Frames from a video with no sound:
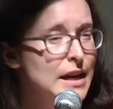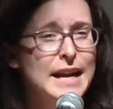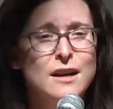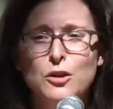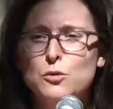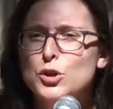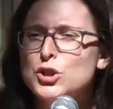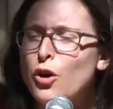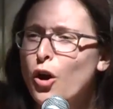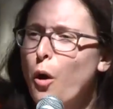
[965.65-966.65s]
In other words,
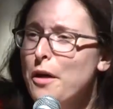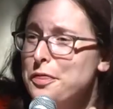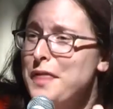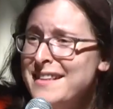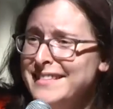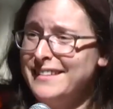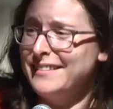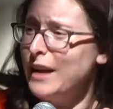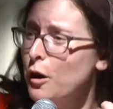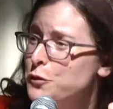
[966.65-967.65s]
her authentic
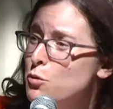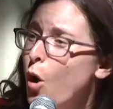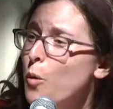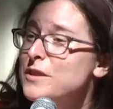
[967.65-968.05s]
self, you hope,